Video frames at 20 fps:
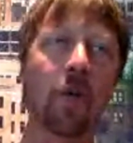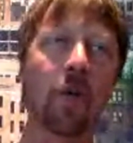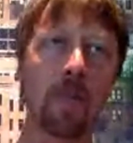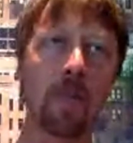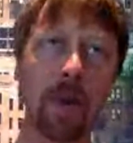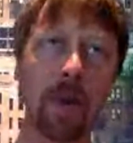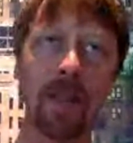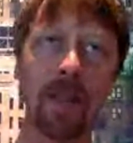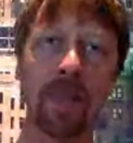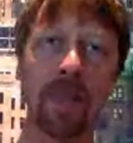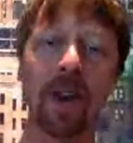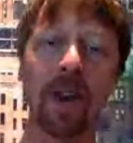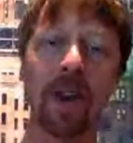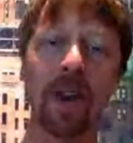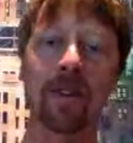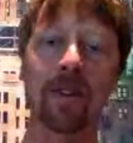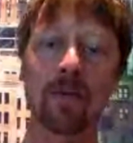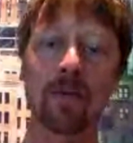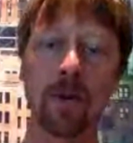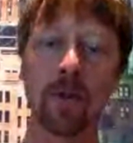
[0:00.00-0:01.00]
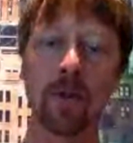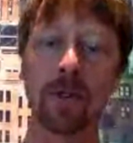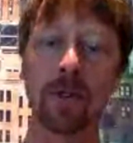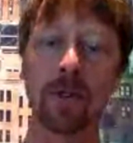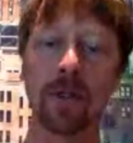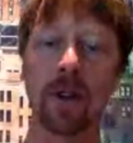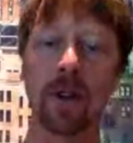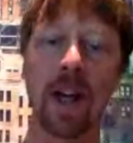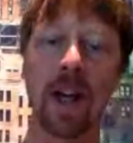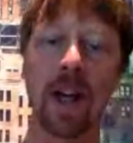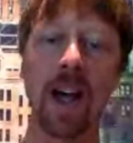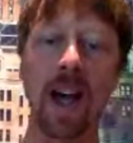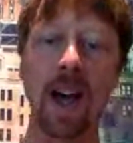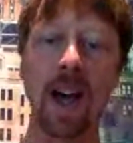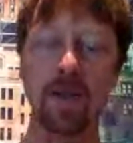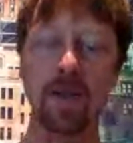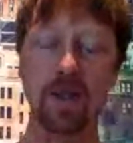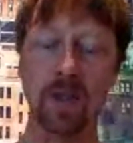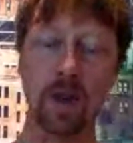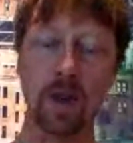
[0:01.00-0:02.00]
But there's rules on
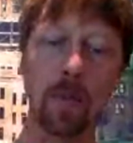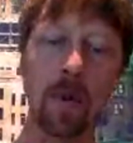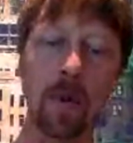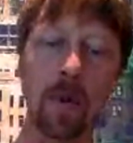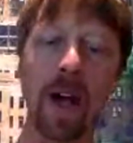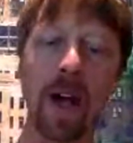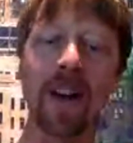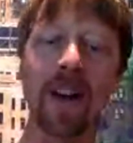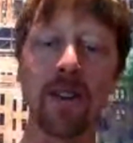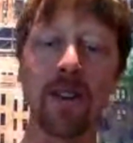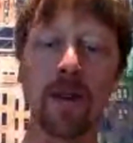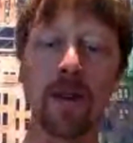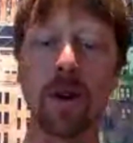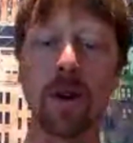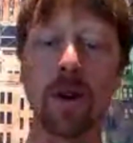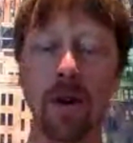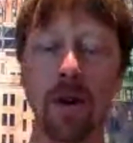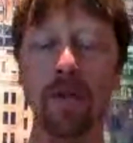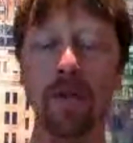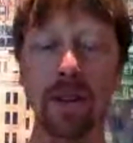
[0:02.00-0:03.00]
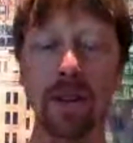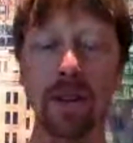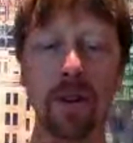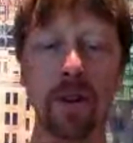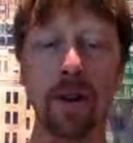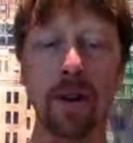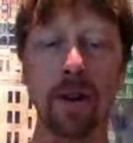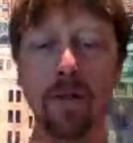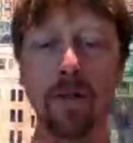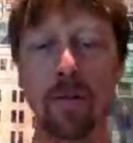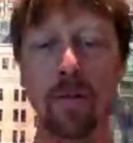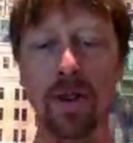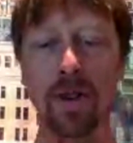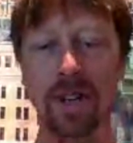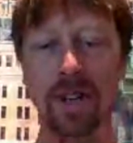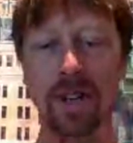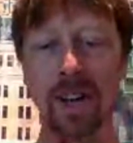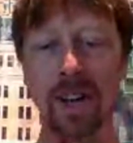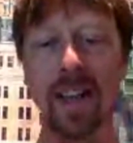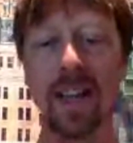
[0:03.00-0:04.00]
how to apply new coffee to the coffee
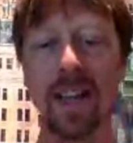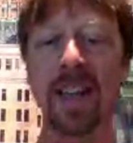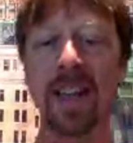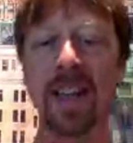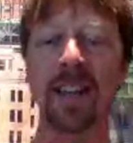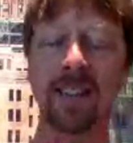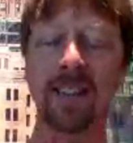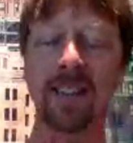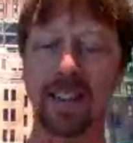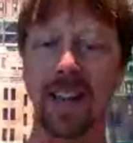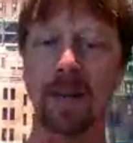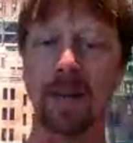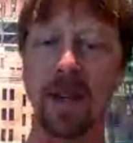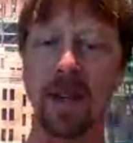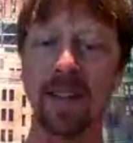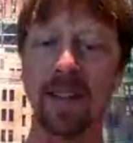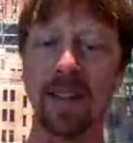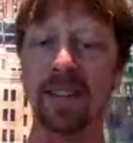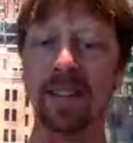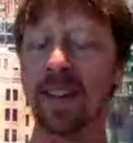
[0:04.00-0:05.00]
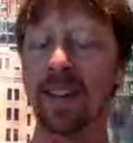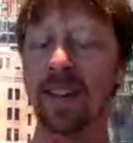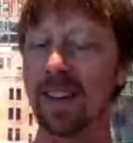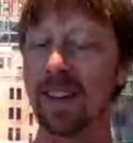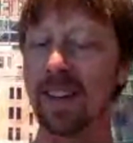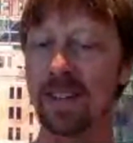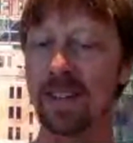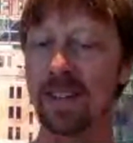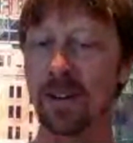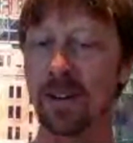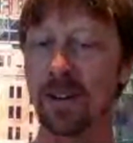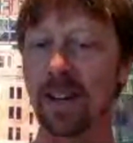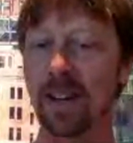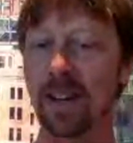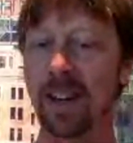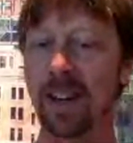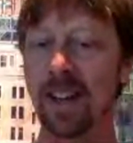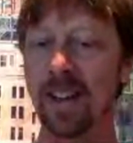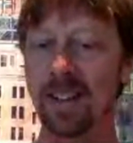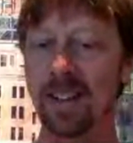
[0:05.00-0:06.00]
machine, same as into
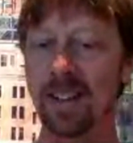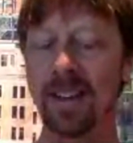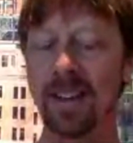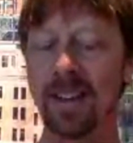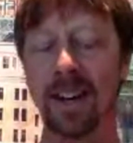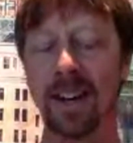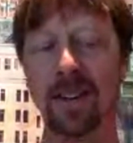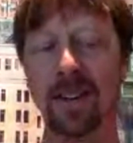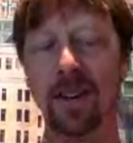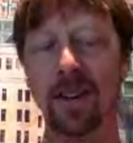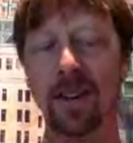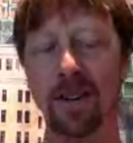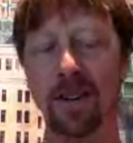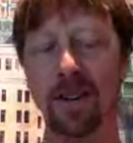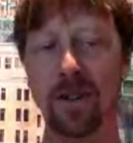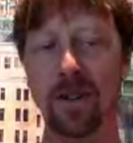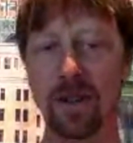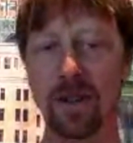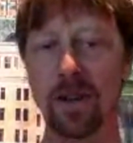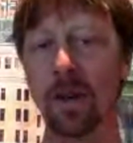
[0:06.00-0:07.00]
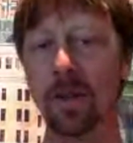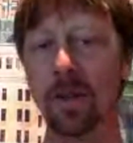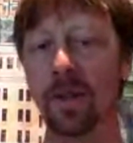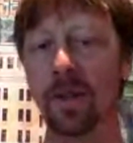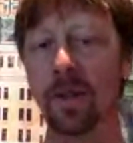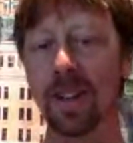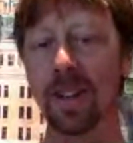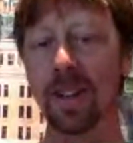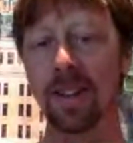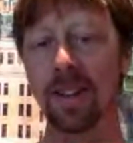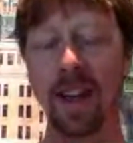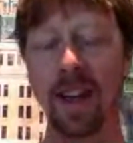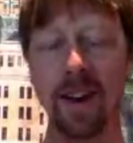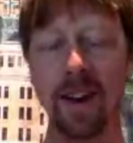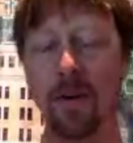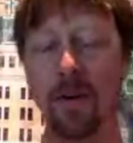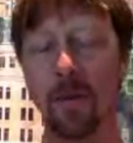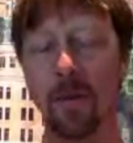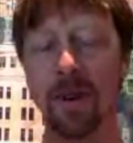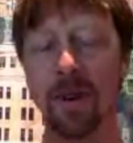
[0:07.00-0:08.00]
the digital tool sets. I don't
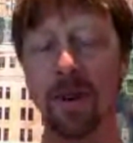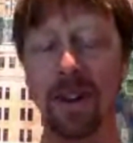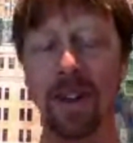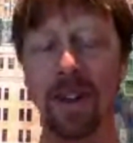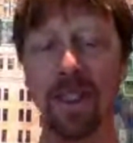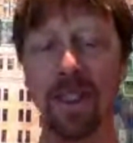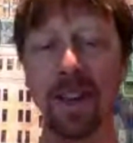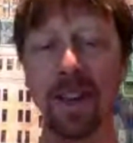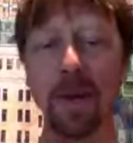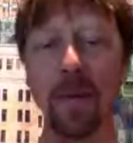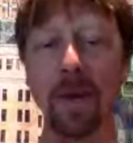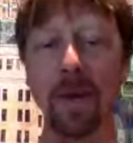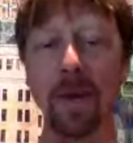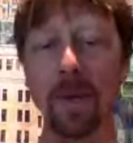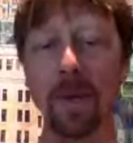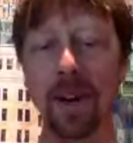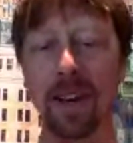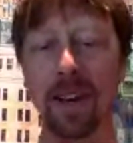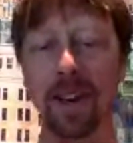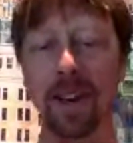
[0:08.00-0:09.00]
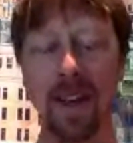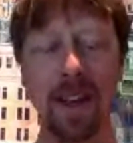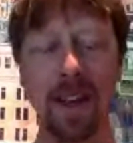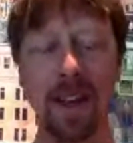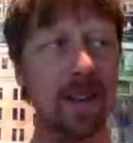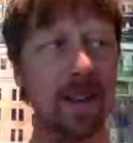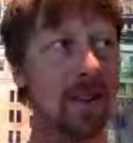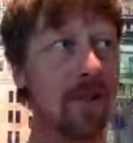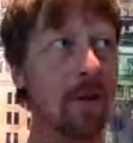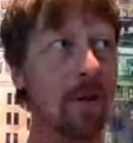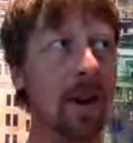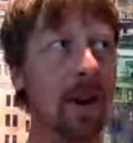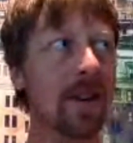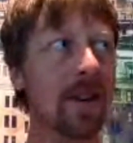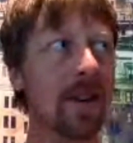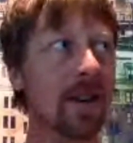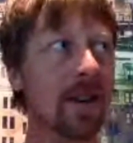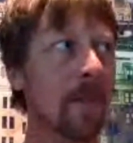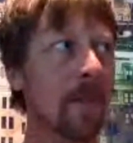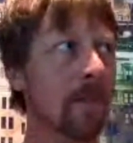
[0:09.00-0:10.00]
know what you think about my
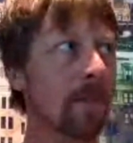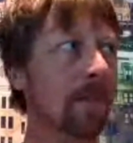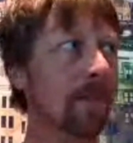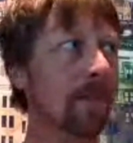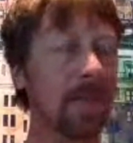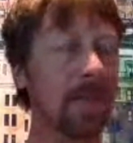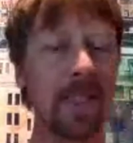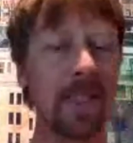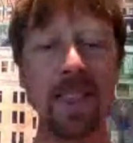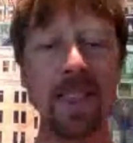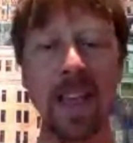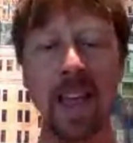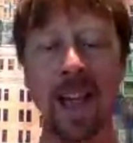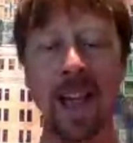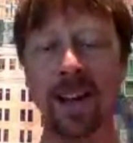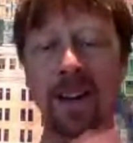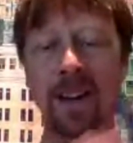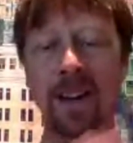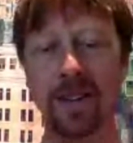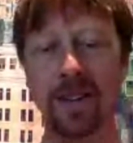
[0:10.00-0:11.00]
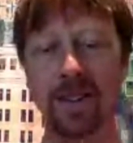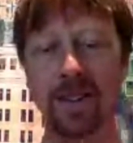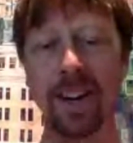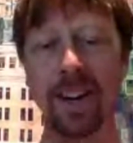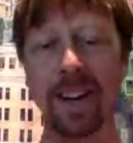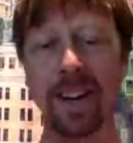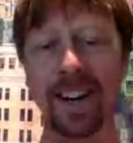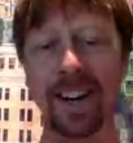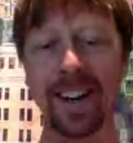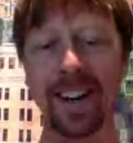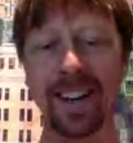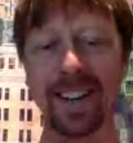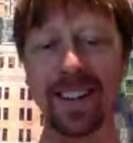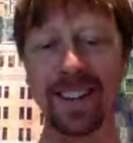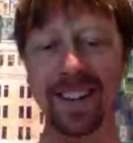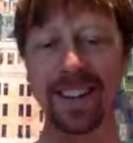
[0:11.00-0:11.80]
strange analogy here.